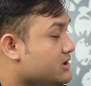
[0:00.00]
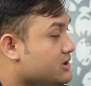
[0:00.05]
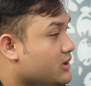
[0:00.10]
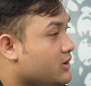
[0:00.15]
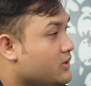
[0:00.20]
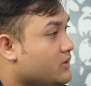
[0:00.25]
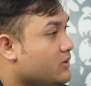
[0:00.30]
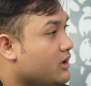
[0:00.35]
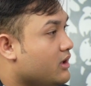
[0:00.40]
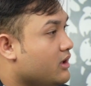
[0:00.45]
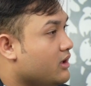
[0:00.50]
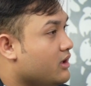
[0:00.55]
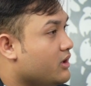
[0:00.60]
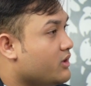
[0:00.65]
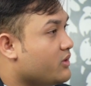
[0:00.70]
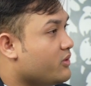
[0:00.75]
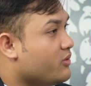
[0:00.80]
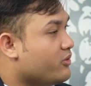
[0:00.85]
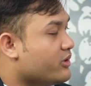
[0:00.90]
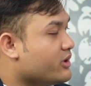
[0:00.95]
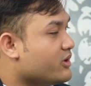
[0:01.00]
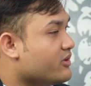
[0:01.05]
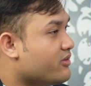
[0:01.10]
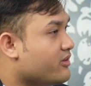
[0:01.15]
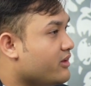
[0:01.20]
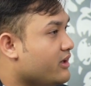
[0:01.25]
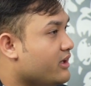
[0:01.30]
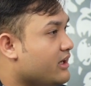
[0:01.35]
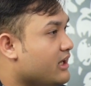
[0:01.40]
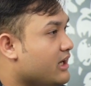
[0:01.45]
So what do you
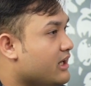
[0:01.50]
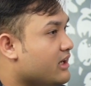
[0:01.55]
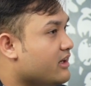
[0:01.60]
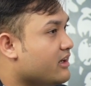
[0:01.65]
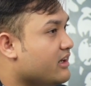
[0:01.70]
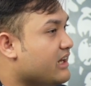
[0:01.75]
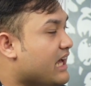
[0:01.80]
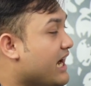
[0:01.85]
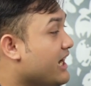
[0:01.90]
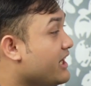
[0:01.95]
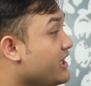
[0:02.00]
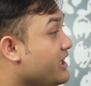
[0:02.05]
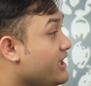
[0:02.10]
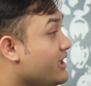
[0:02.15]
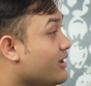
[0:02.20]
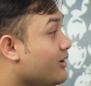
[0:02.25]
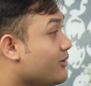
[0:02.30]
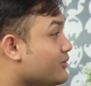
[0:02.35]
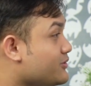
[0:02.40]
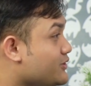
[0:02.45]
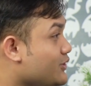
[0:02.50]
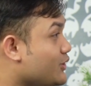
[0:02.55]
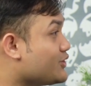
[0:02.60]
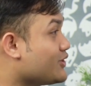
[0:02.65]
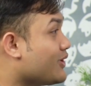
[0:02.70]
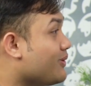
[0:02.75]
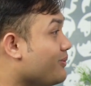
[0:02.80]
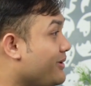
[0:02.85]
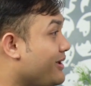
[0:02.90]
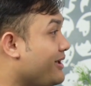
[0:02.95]
think that the idea of
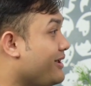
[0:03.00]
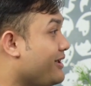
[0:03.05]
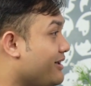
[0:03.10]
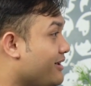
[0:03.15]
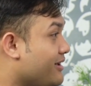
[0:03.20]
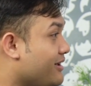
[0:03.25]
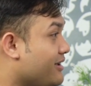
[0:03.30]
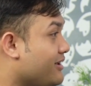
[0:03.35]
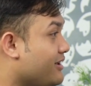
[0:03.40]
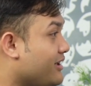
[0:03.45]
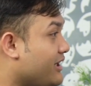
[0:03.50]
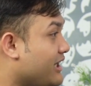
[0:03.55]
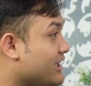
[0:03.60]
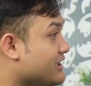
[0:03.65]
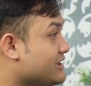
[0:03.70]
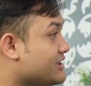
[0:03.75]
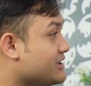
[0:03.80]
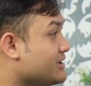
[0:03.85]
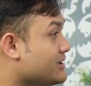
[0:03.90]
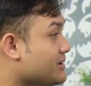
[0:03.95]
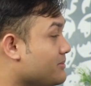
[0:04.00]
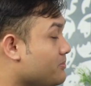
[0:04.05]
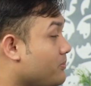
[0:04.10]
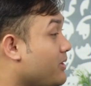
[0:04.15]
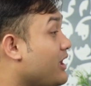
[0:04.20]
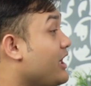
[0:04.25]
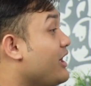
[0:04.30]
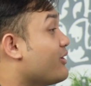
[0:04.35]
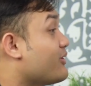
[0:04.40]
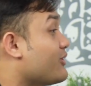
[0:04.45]
social media has
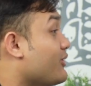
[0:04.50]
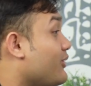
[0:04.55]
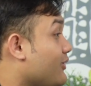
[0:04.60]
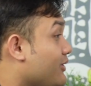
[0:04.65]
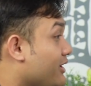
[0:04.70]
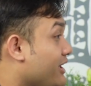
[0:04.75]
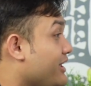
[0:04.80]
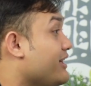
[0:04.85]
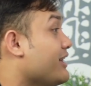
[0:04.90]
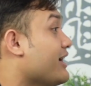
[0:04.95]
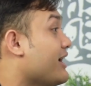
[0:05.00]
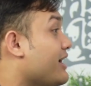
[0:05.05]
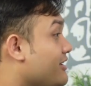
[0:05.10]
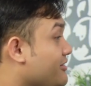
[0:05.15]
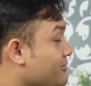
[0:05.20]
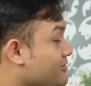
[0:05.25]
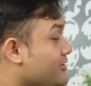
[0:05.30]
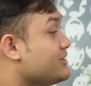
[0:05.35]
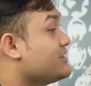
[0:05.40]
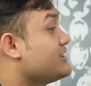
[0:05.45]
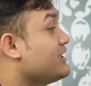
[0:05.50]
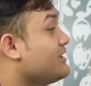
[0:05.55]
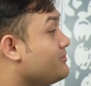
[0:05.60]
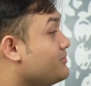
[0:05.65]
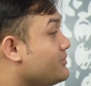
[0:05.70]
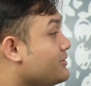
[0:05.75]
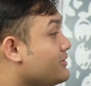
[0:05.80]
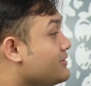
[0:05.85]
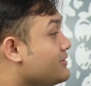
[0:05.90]
played a role in that, for example?